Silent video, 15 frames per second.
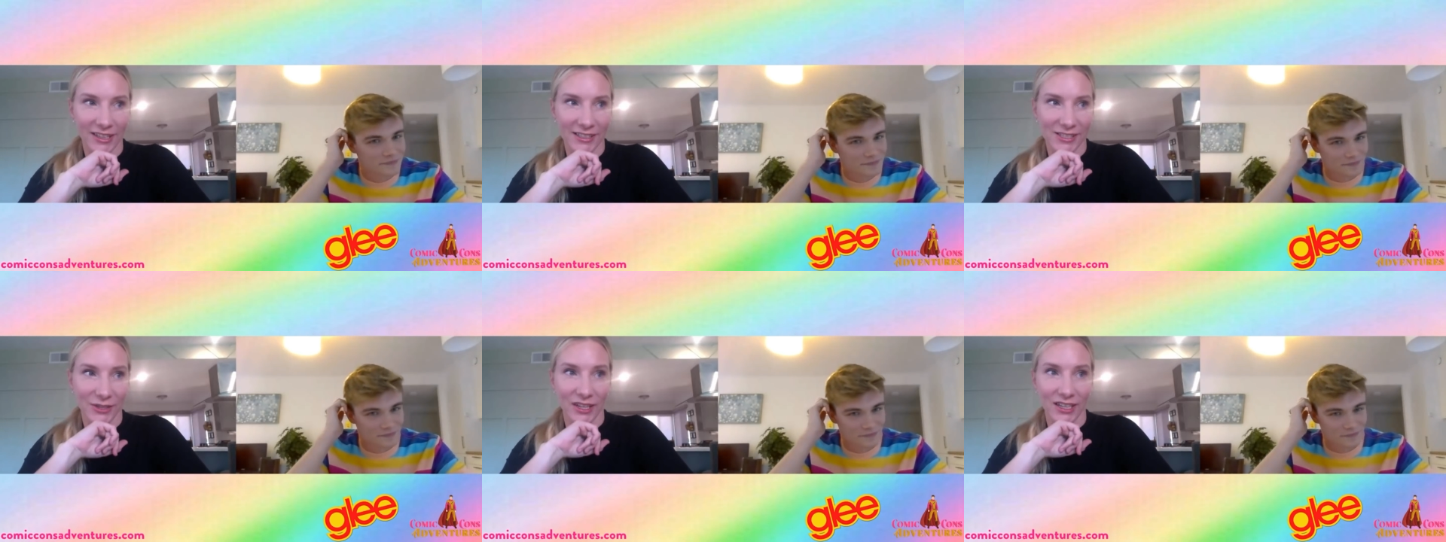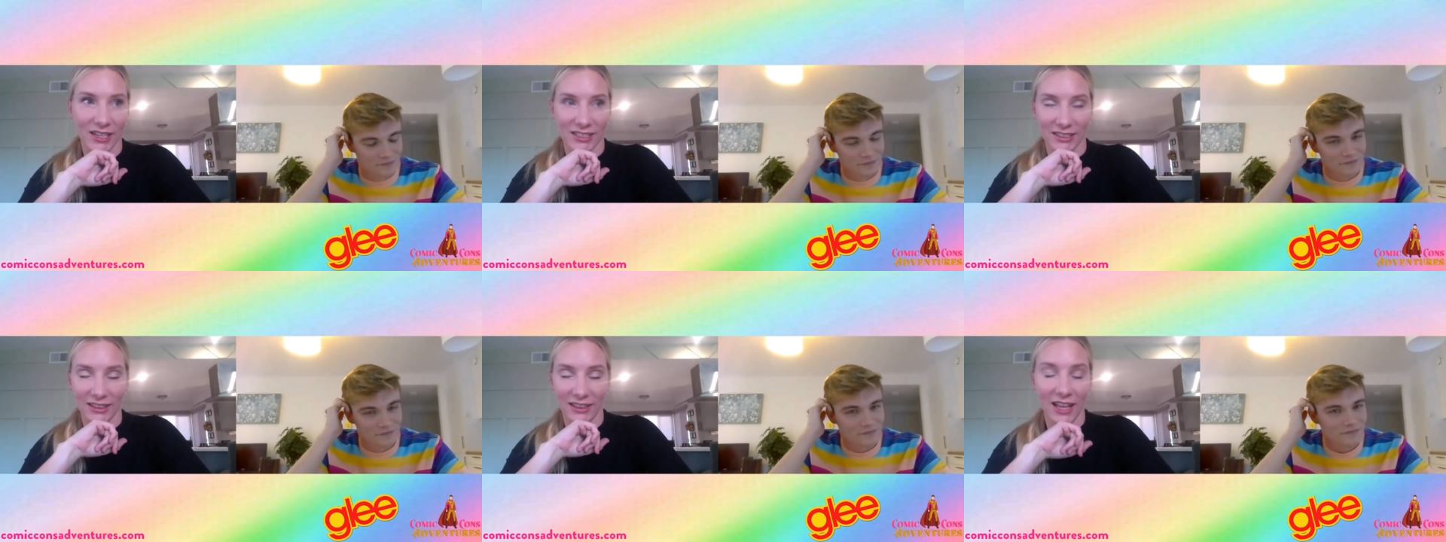Speaker 1: so he
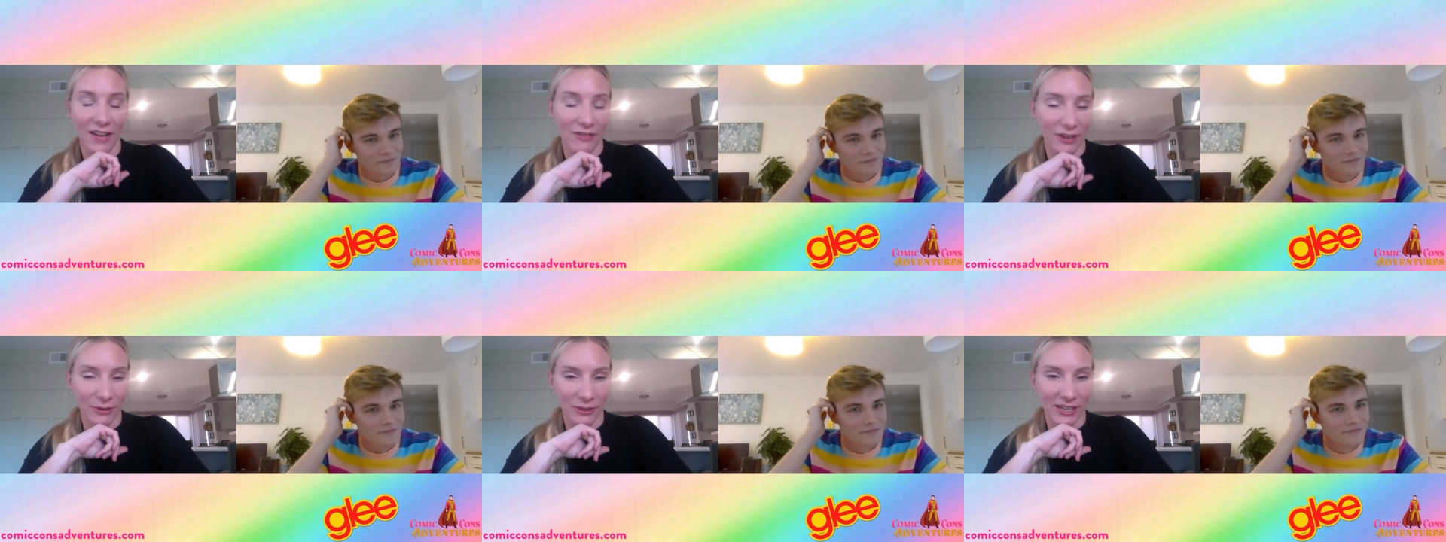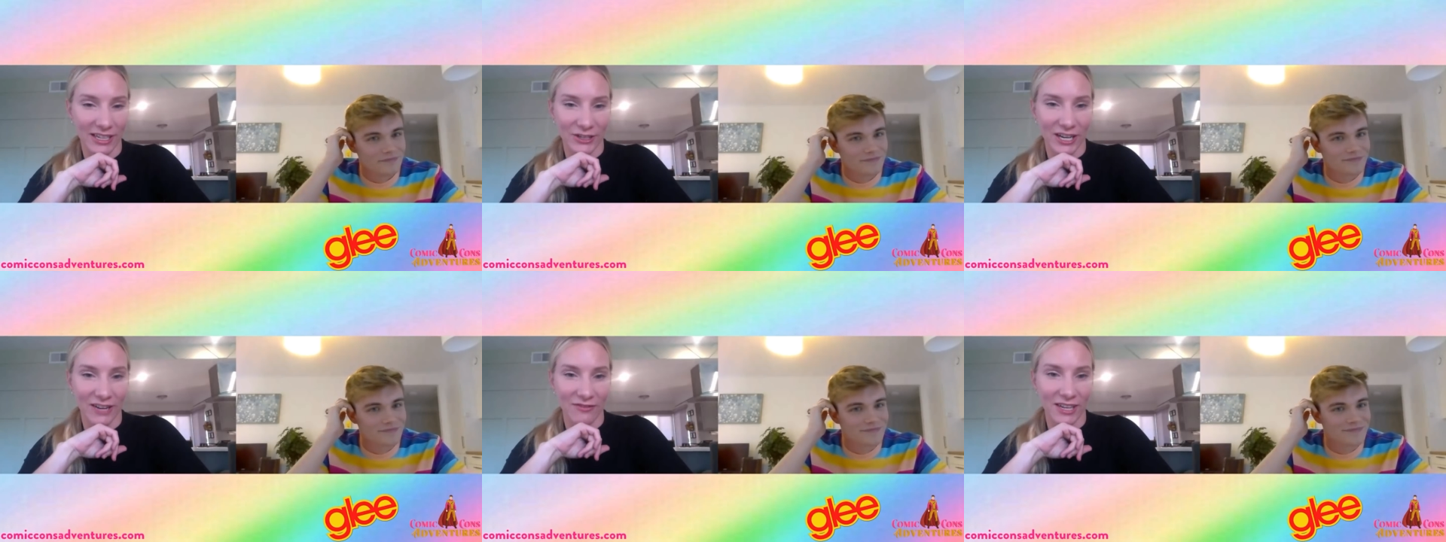doesn't love it when I try
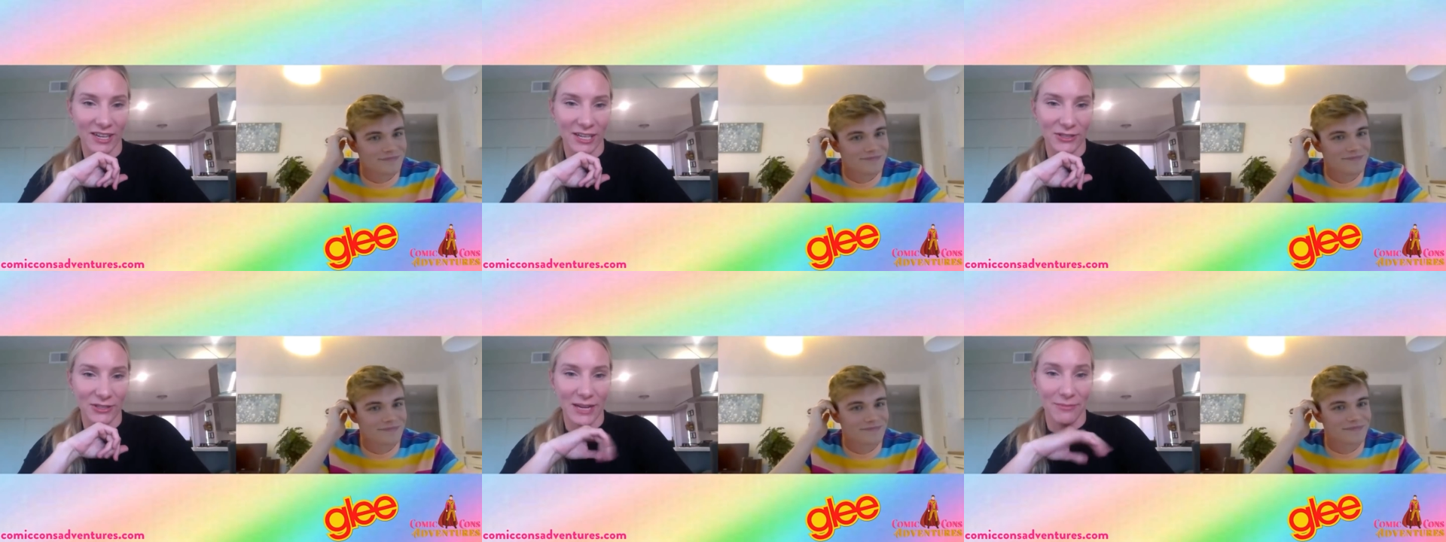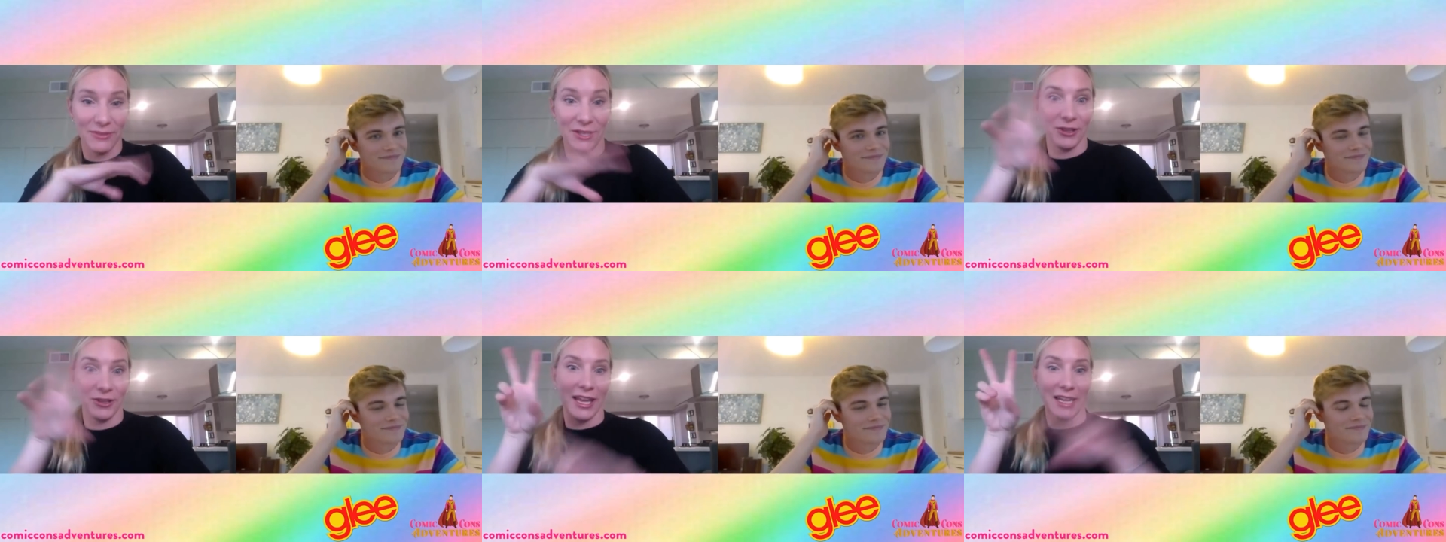and videotape their
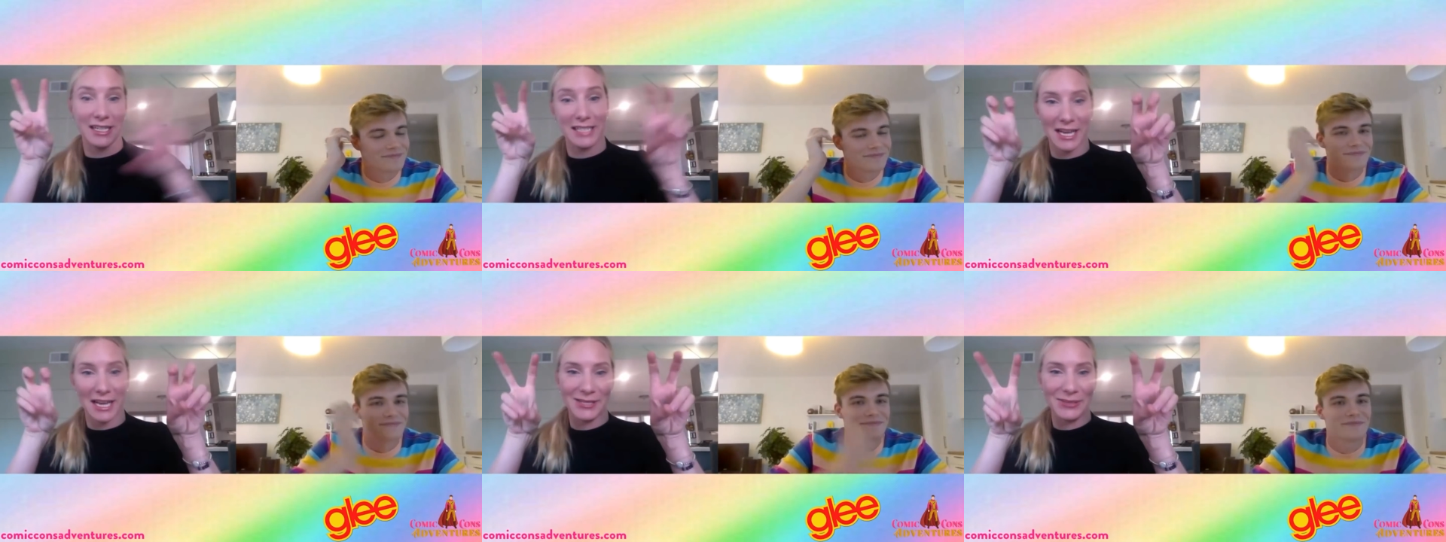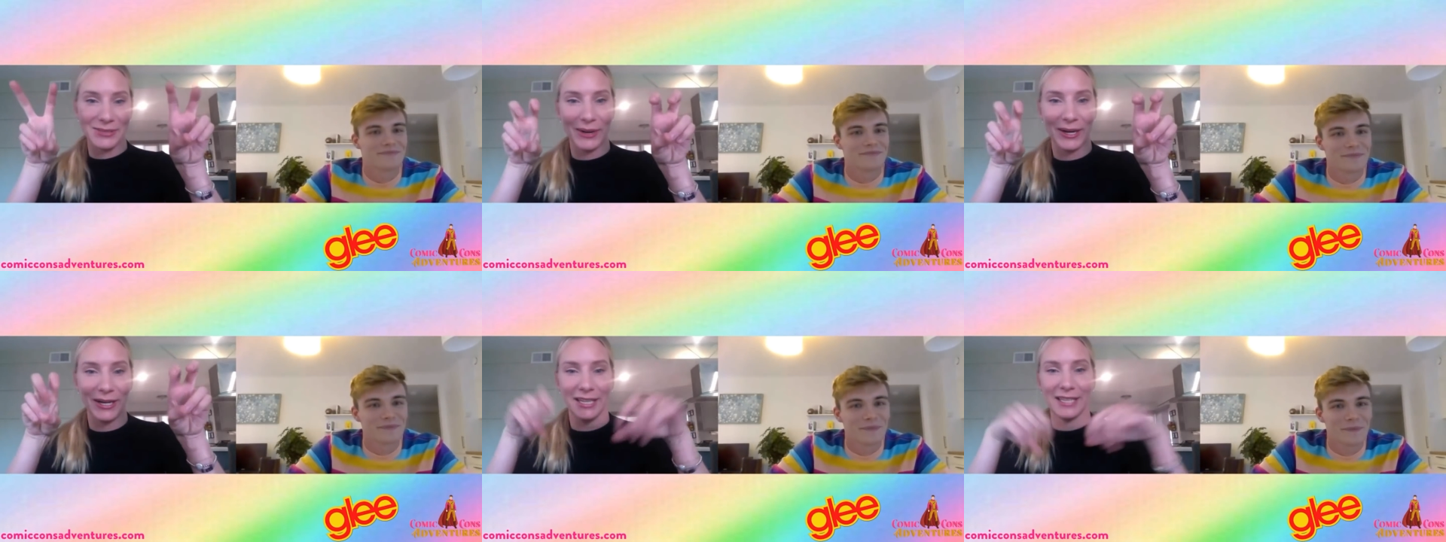like dance
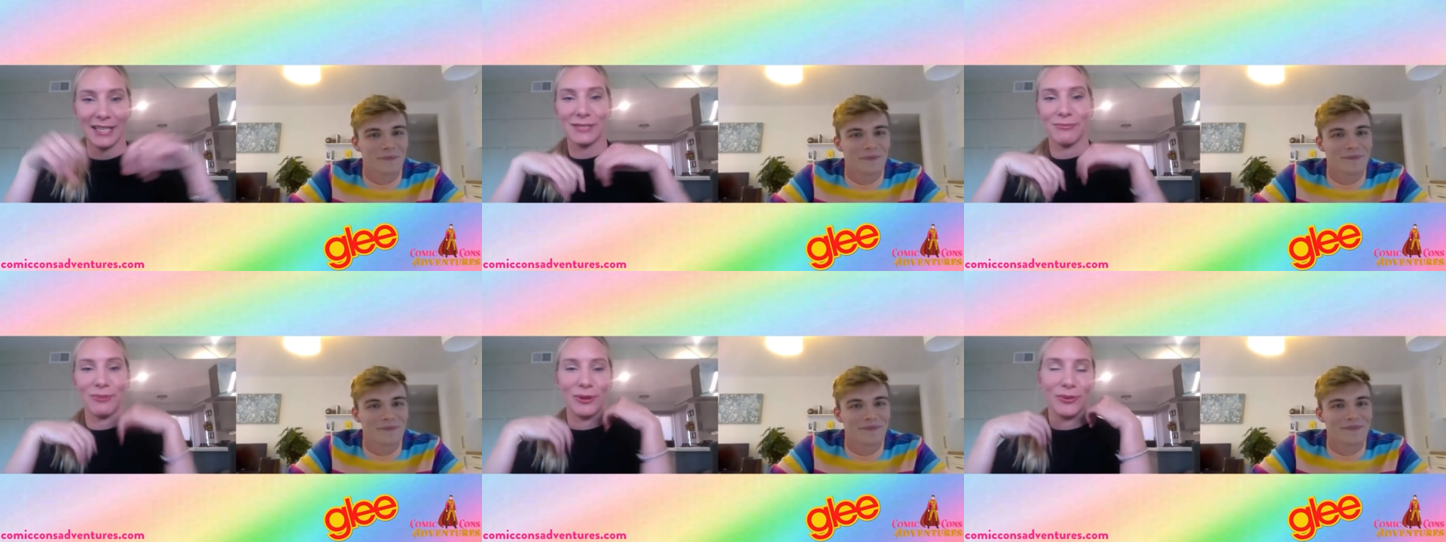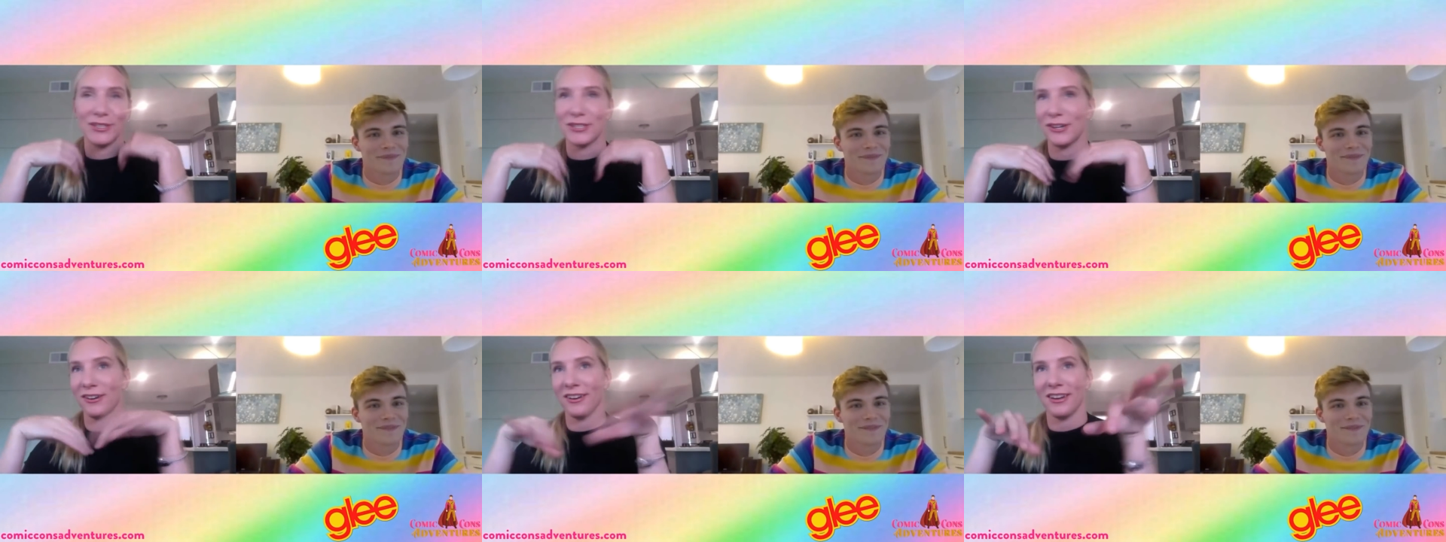parties, but we
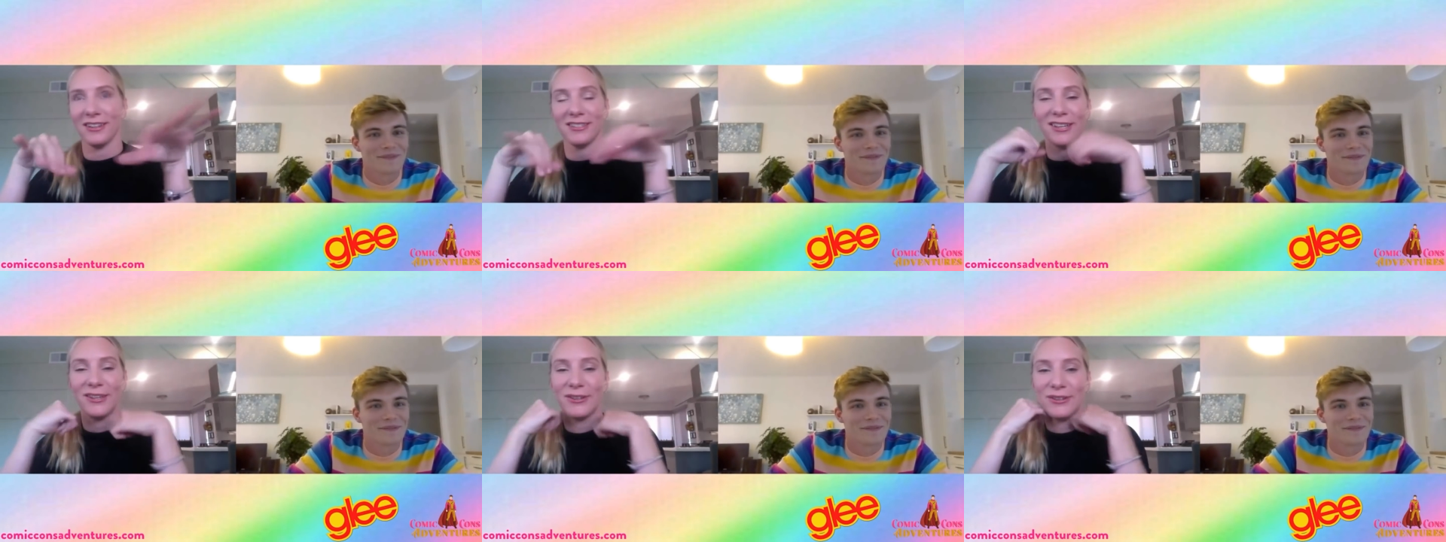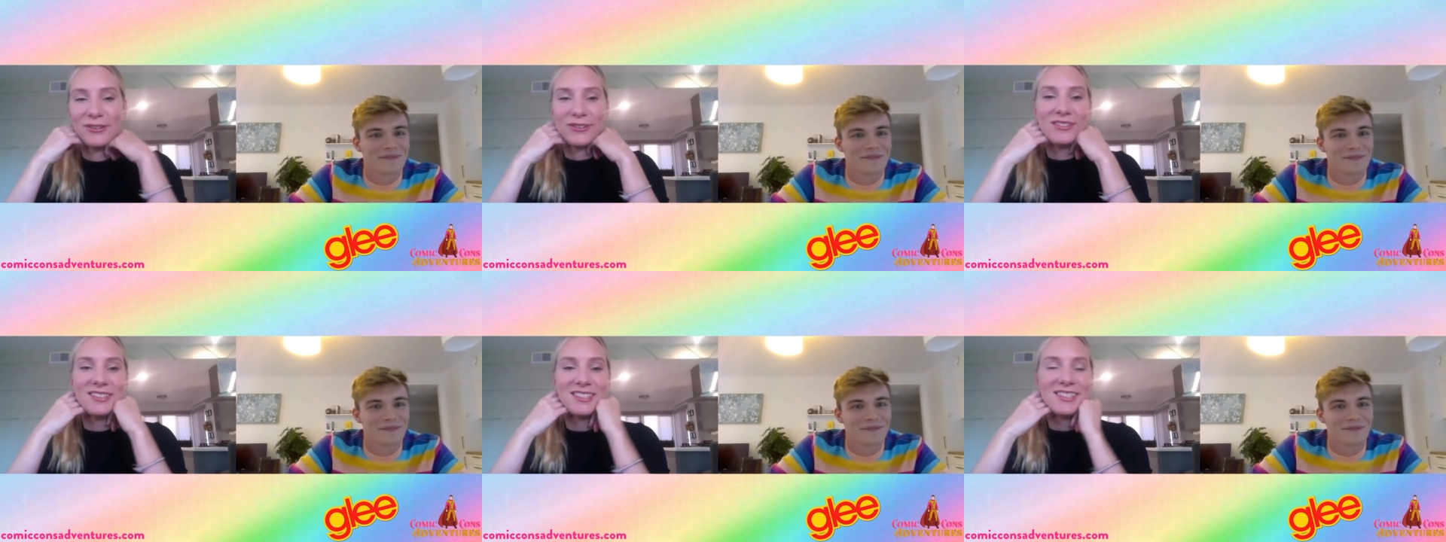turn on
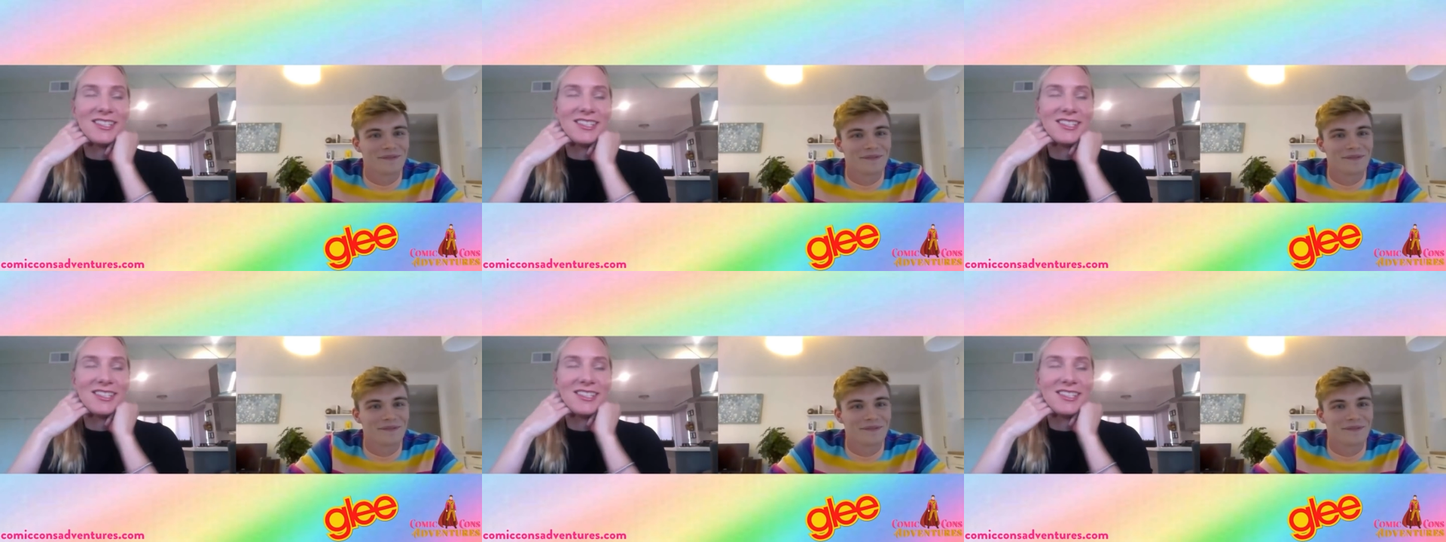tunes